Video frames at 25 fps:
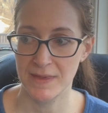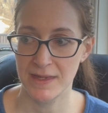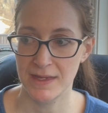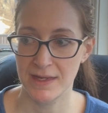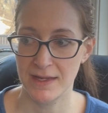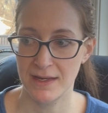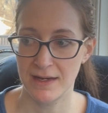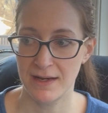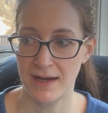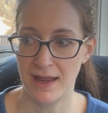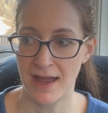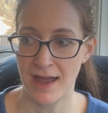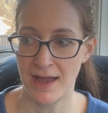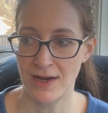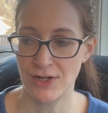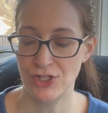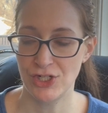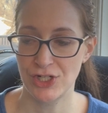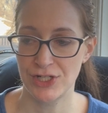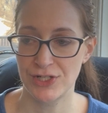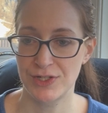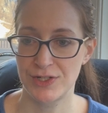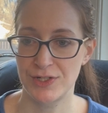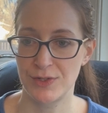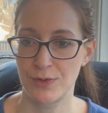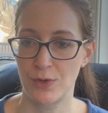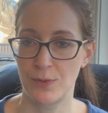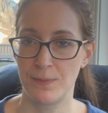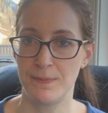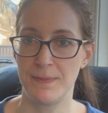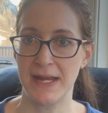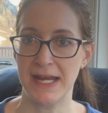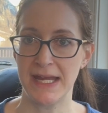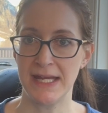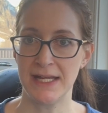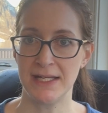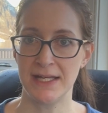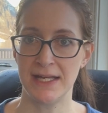It had just the
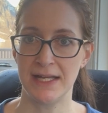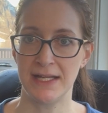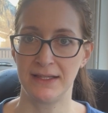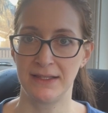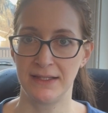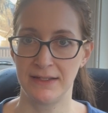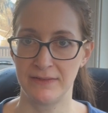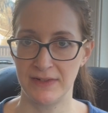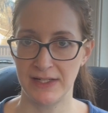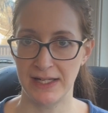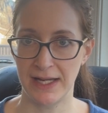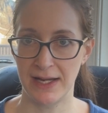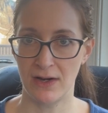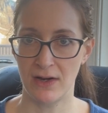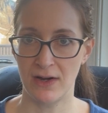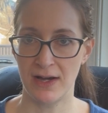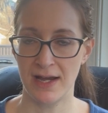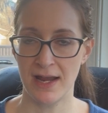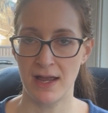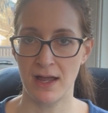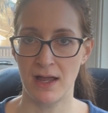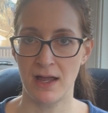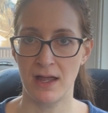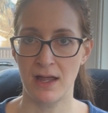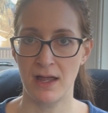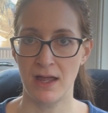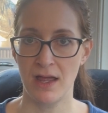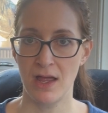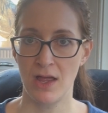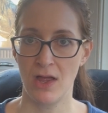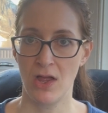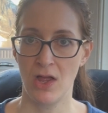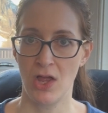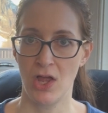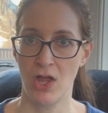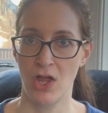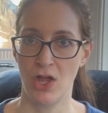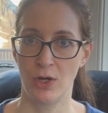main living area
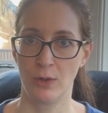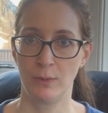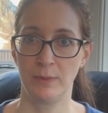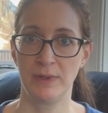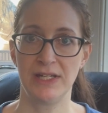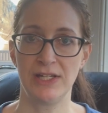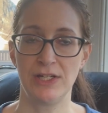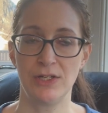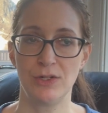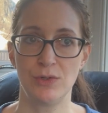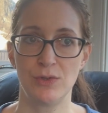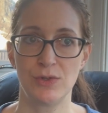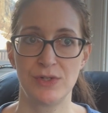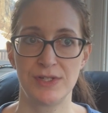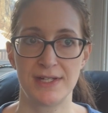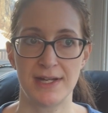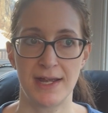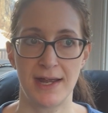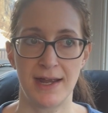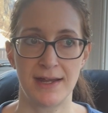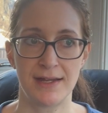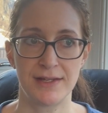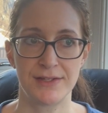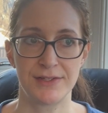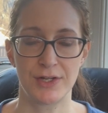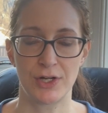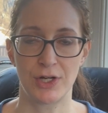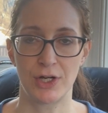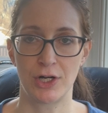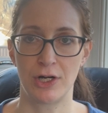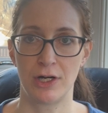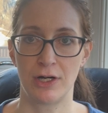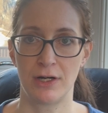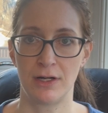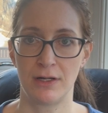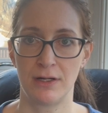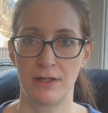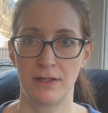we used as
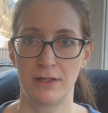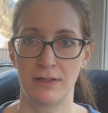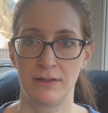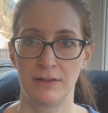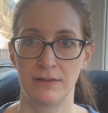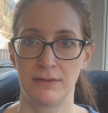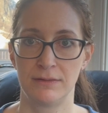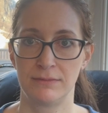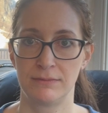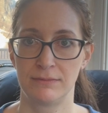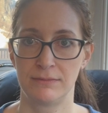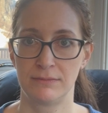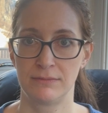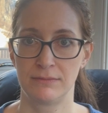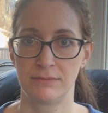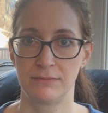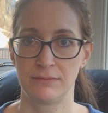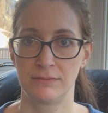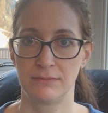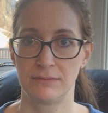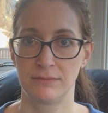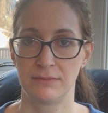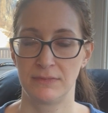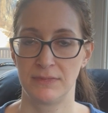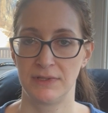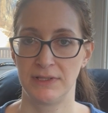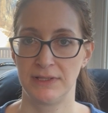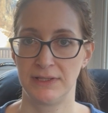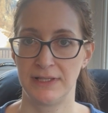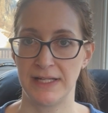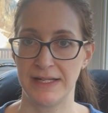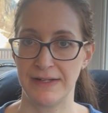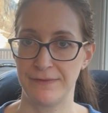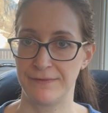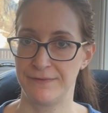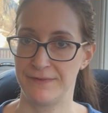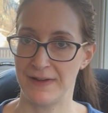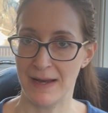our
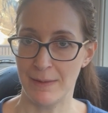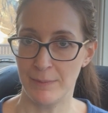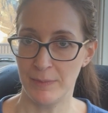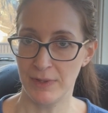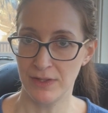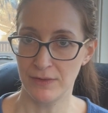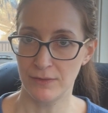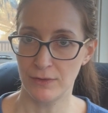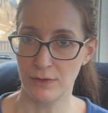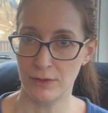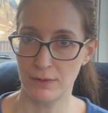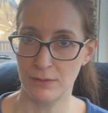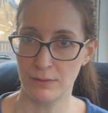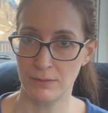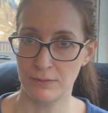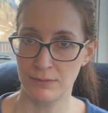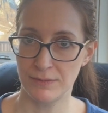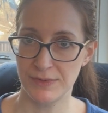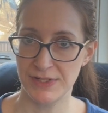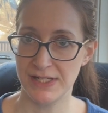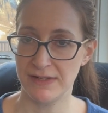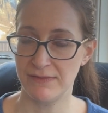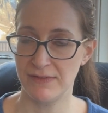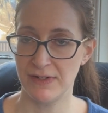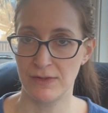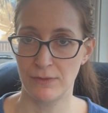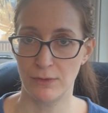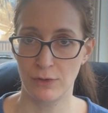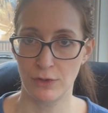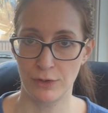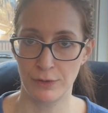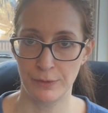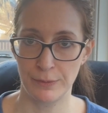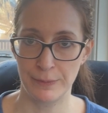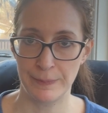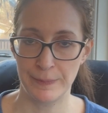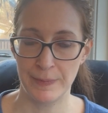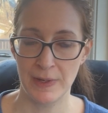like family room, TV
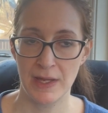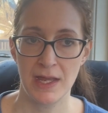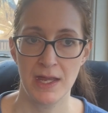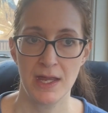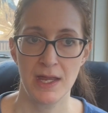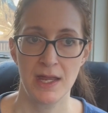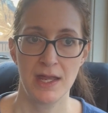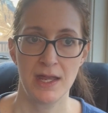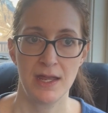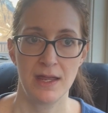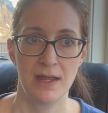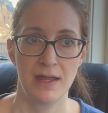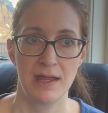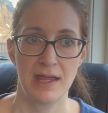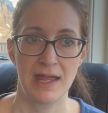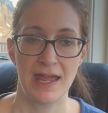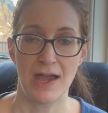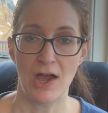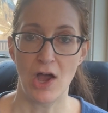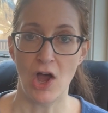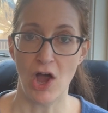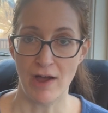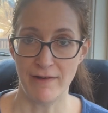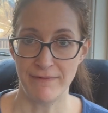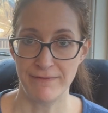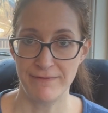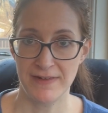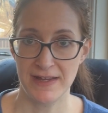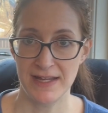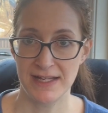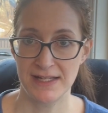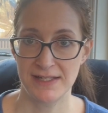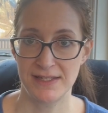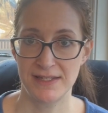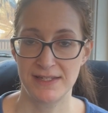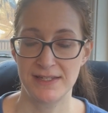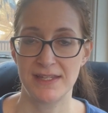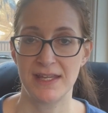room,
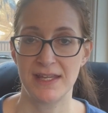office,